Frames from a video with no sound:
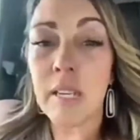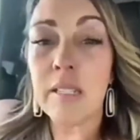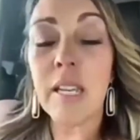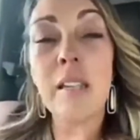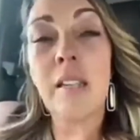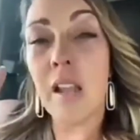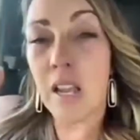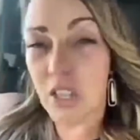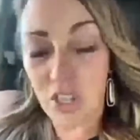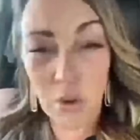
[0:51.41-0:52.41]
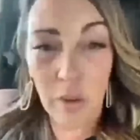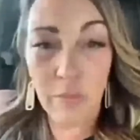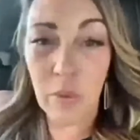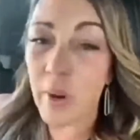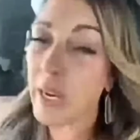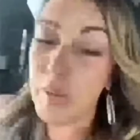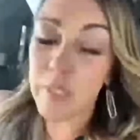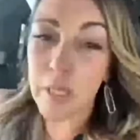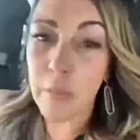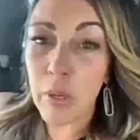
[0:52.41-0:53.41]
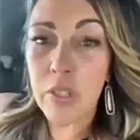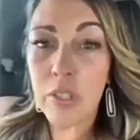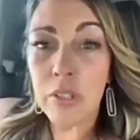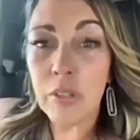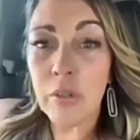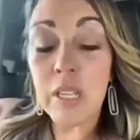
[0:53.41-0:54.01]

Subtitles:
because he did not show up the way he was supposed to.